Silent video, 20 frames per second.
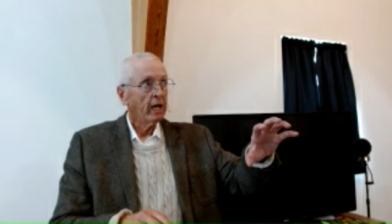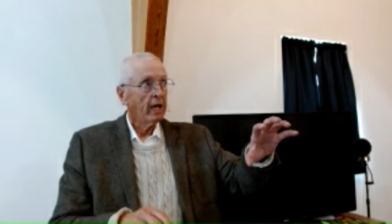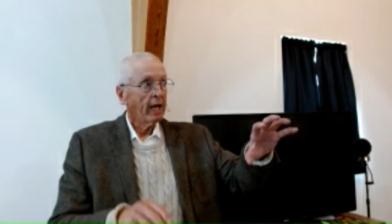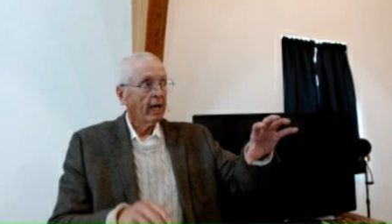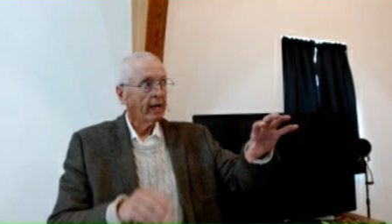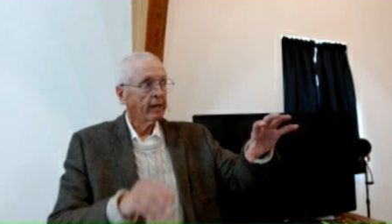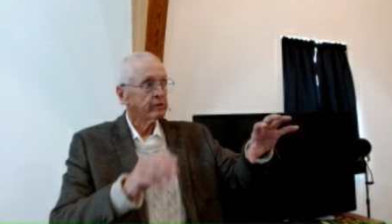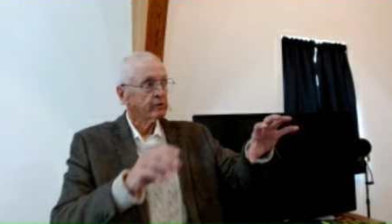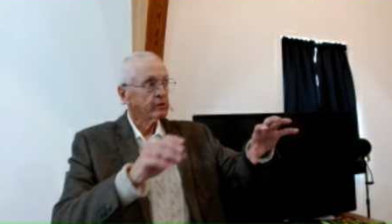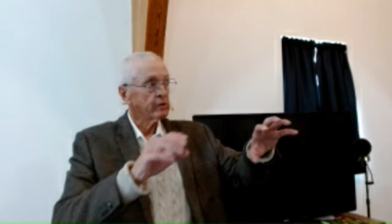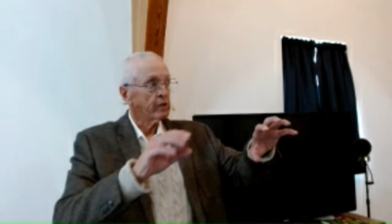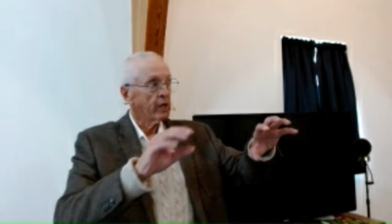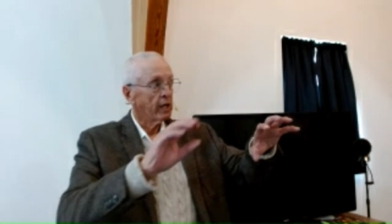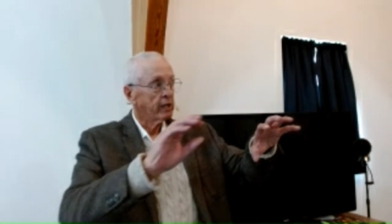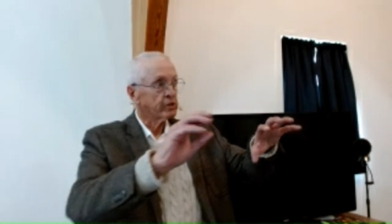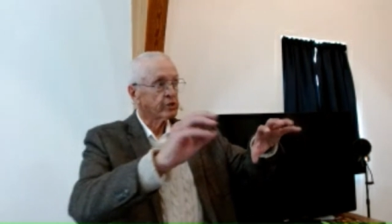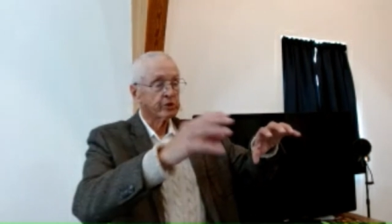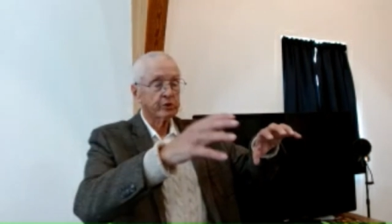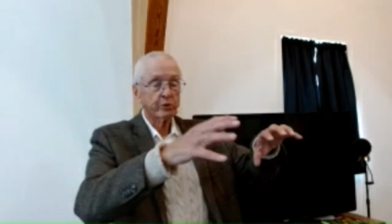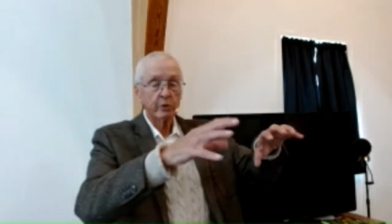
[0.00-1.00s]
had,
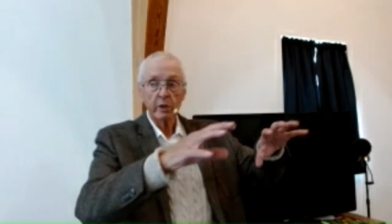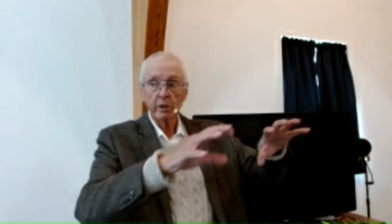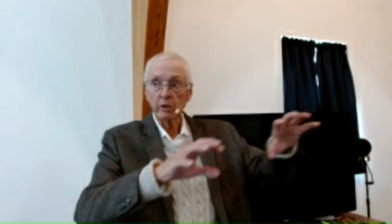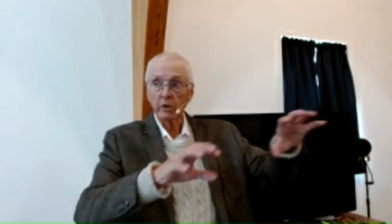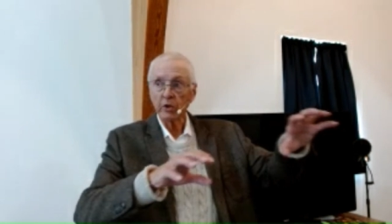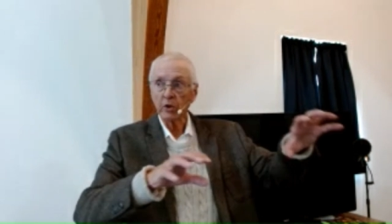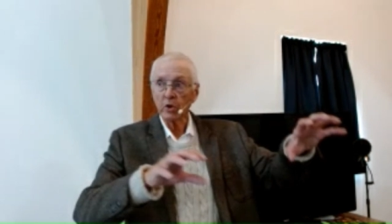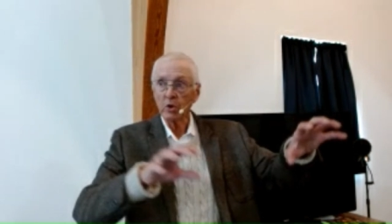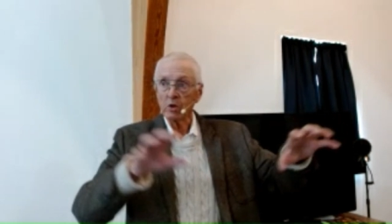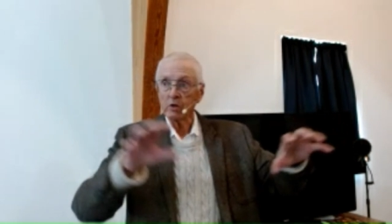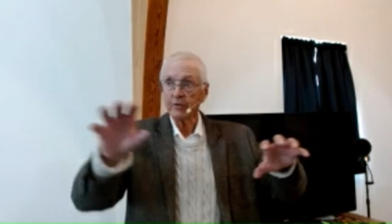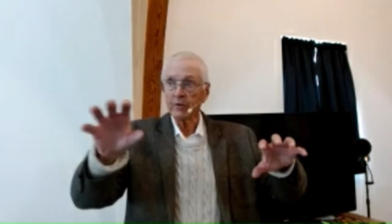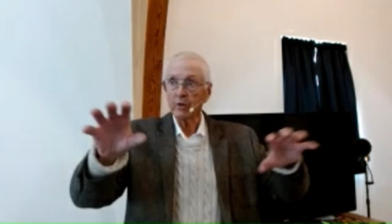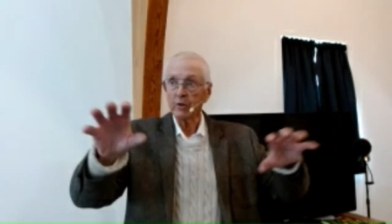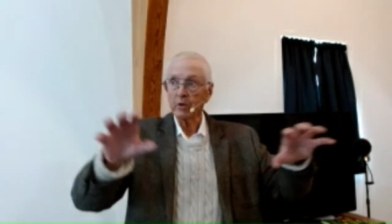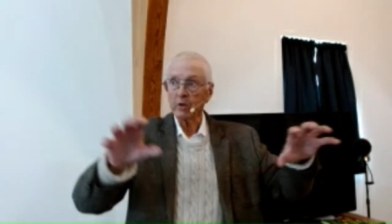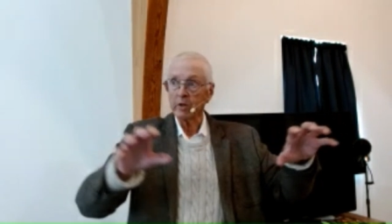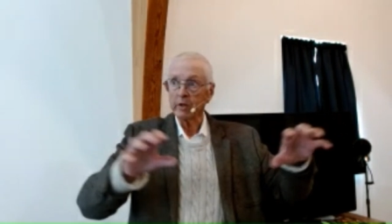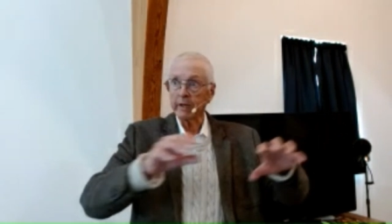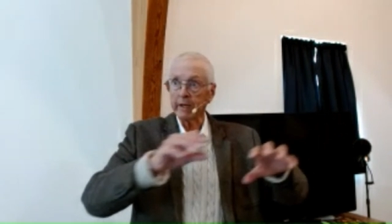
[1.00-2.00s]
had struggled off and
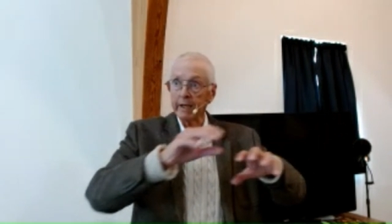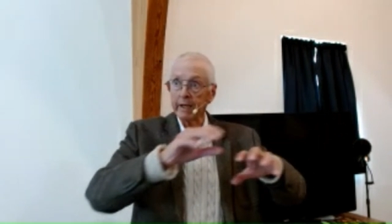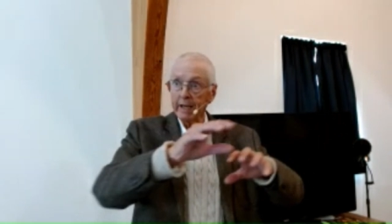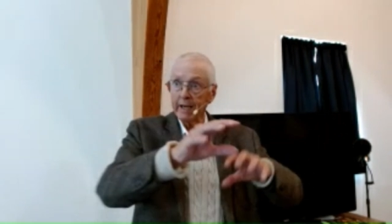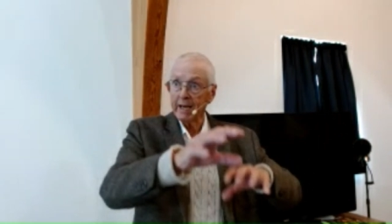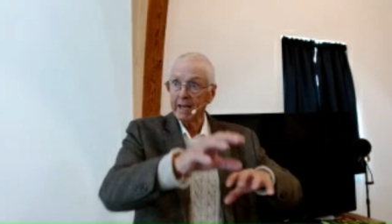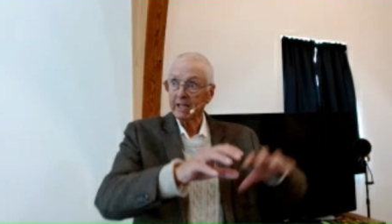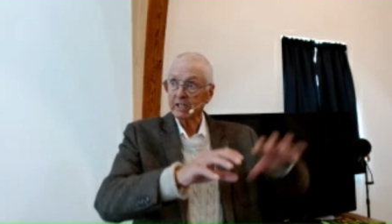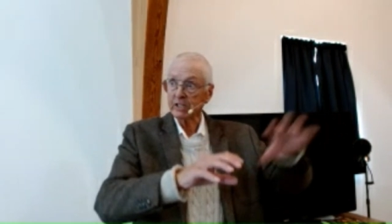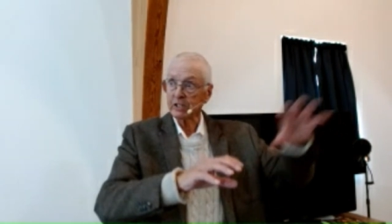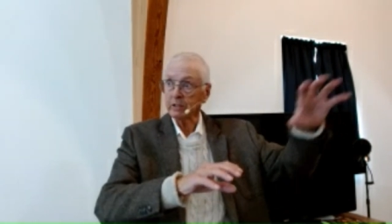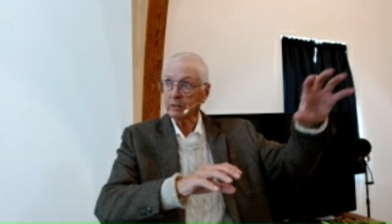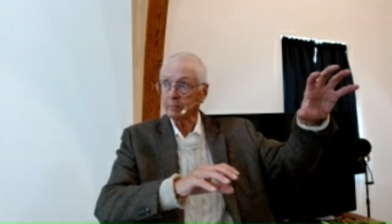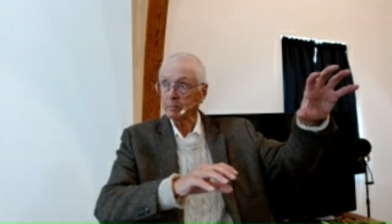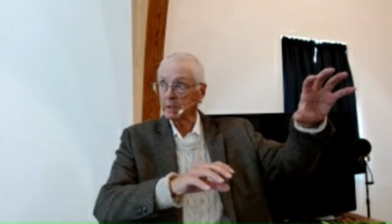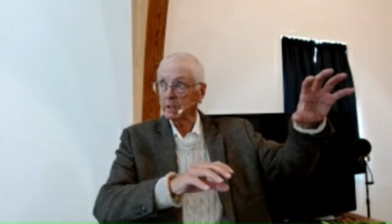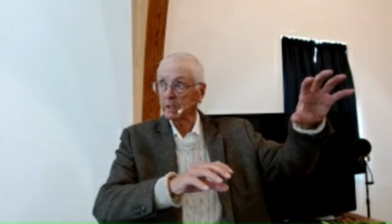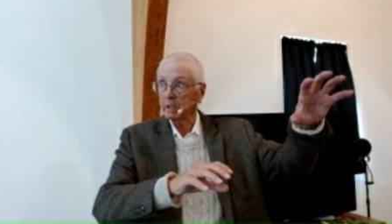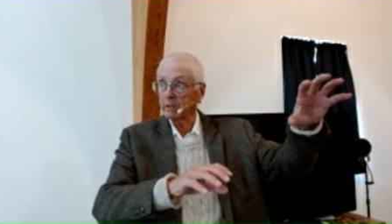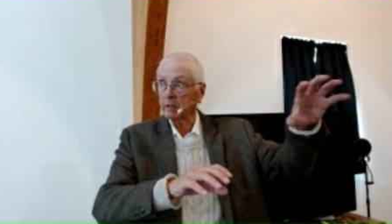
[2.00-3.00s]
on and had actually
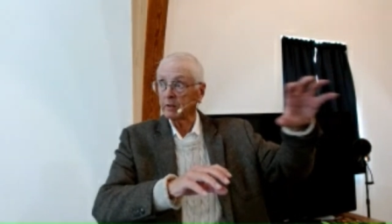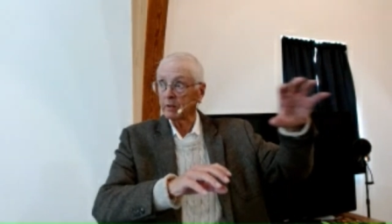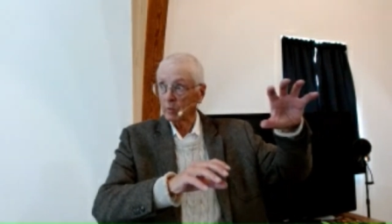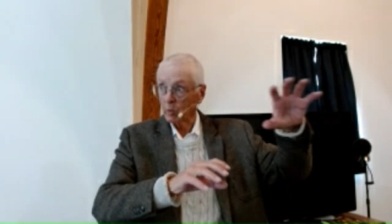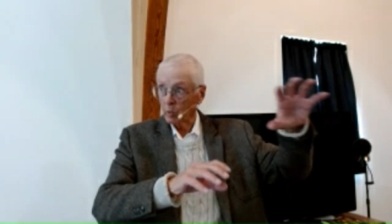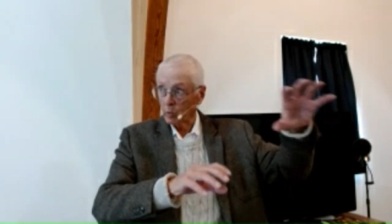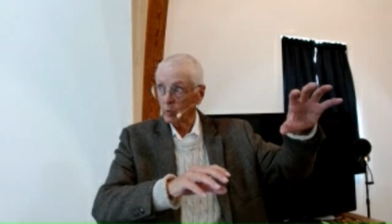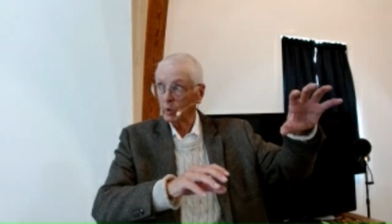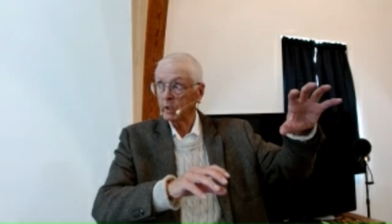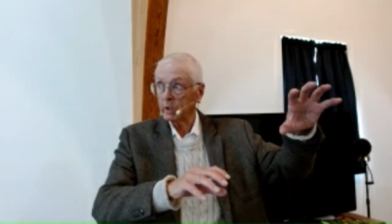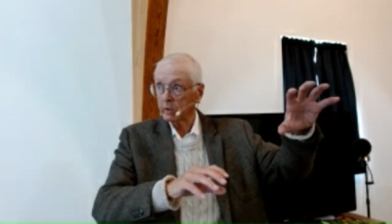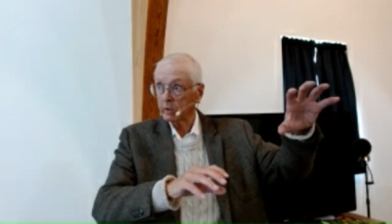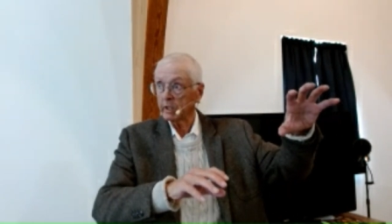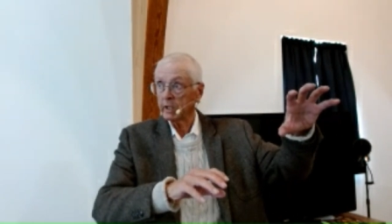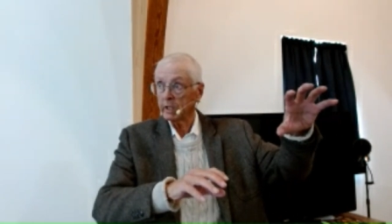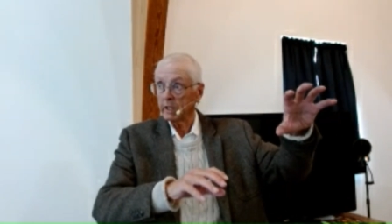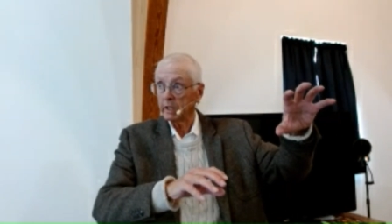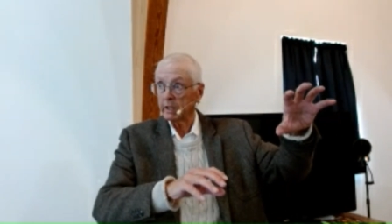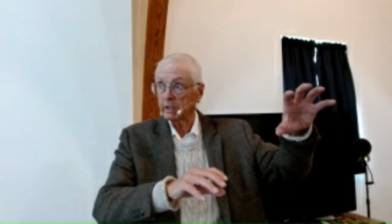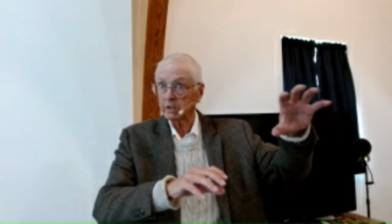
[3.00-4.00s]
been real
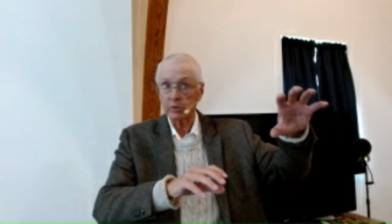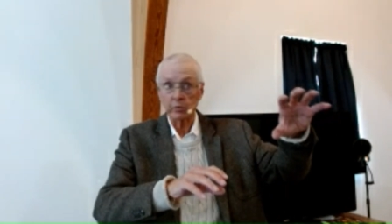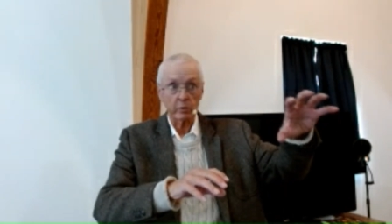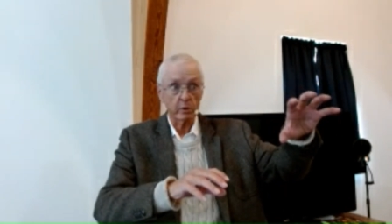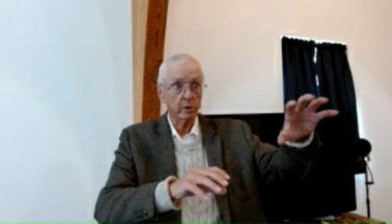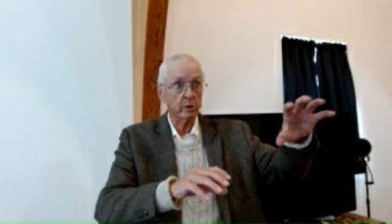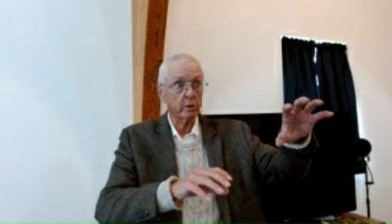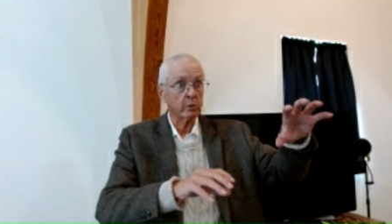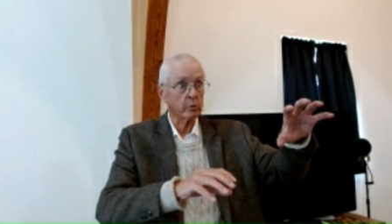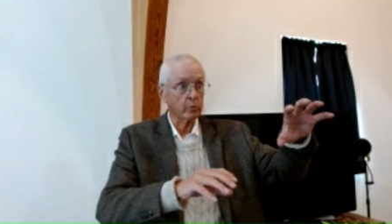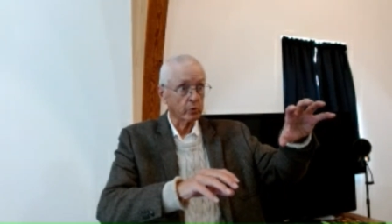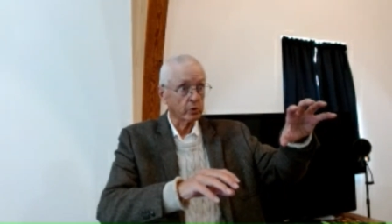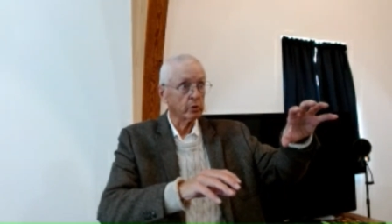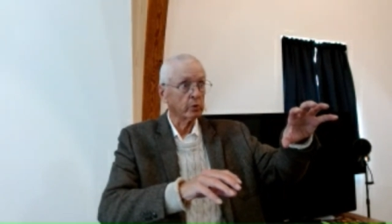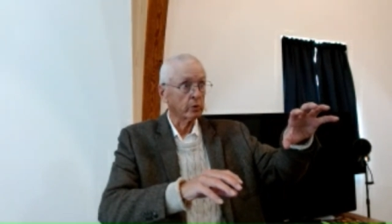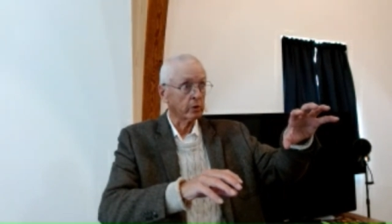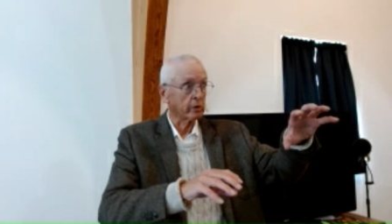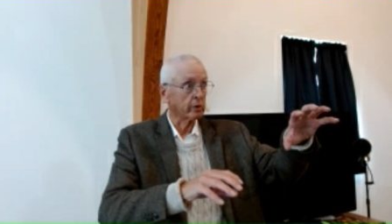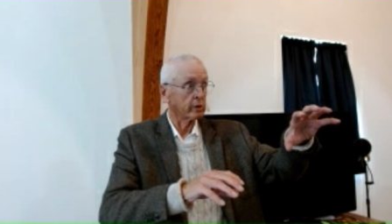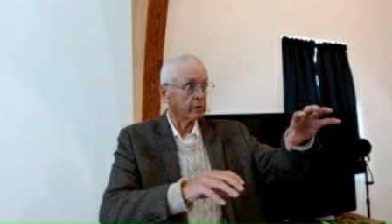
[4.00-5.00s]
kings, real
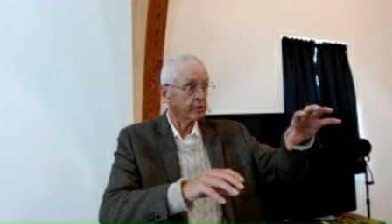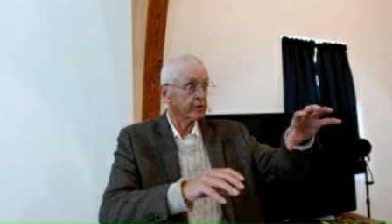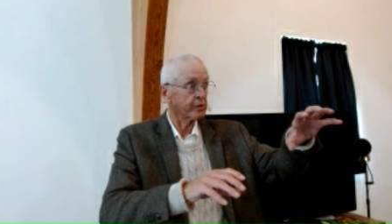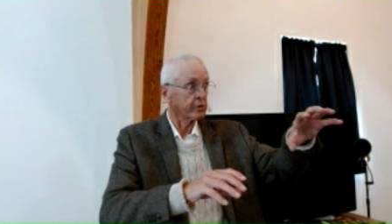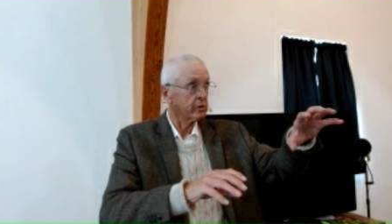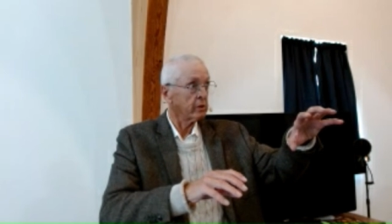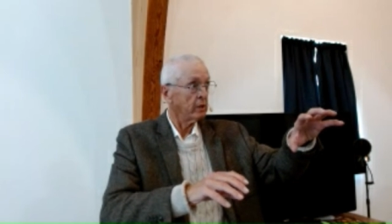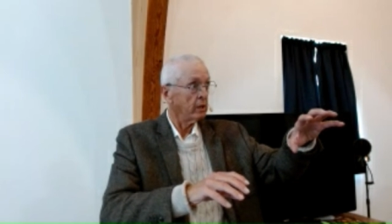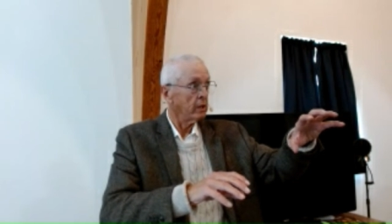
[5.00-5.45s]
rulers